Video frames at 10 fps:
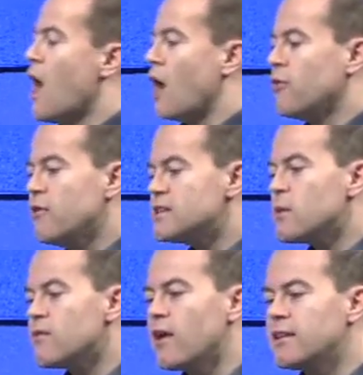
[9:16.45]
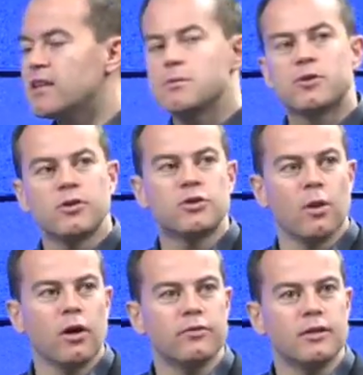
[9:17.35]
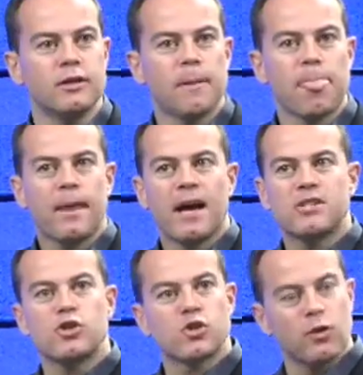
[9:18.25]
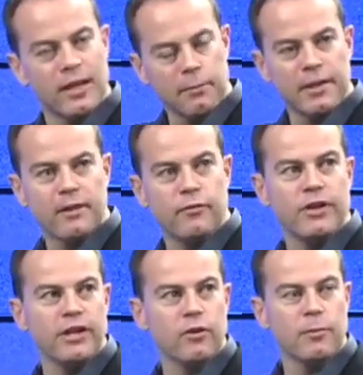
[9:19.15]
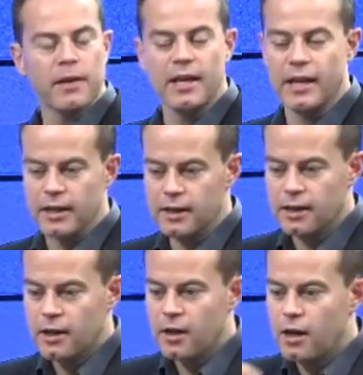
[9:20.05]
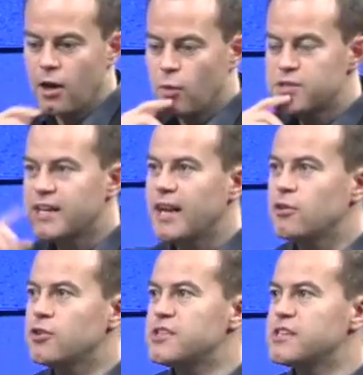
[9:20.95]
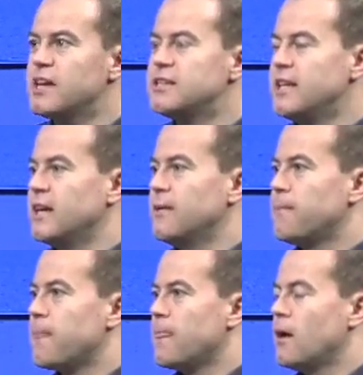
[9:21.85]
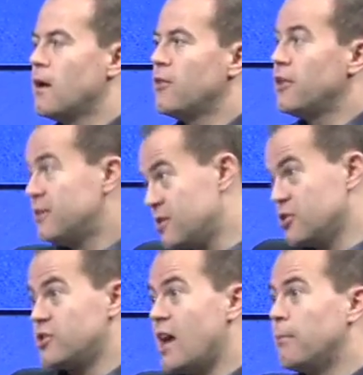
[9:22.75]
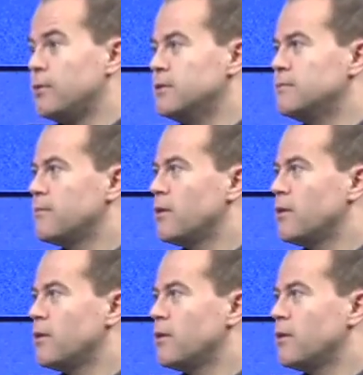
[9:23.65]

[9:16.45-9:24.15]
And the reason we invited Desmond Tutu over, as you saw a little bit in the video at the beginning, was to get across this idea that it doesn't just happen,